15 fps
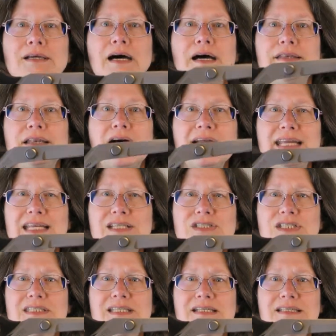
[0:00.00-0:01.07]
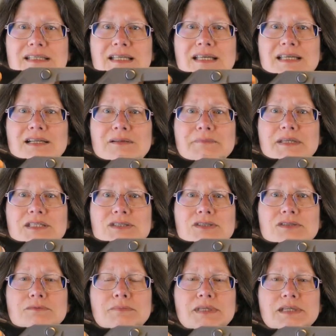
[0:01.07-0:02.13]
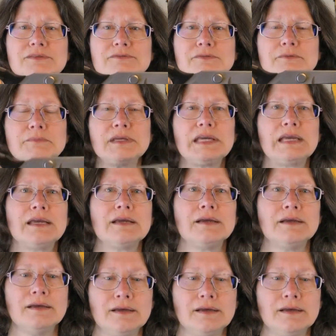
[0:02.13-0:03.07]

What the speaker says: A 9-inch is a little bit too big for me.